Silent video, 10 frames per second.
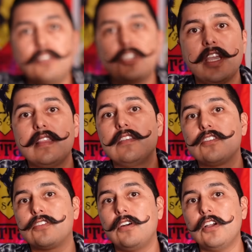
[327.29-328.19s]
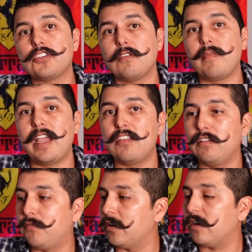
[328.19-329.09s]
check the instruction manual
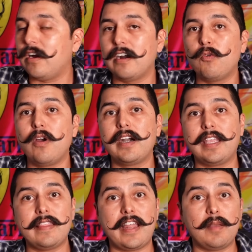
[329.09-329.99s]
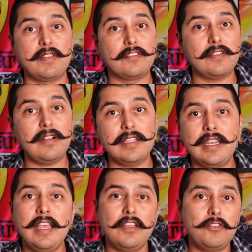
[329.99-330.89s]
for the Hardwire kit that I'm
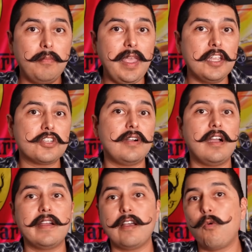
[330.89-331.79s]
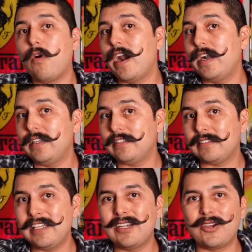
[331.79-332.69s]
installing to make sure I'm gonna wire this thing